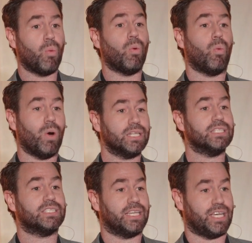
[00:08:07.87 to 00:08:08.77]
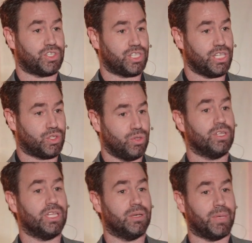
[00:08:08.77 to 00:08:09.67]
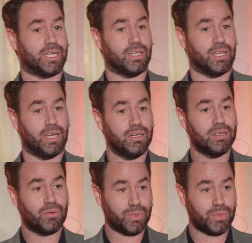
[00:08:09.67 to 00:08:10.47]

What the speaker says: well, what does THC do to the amygdala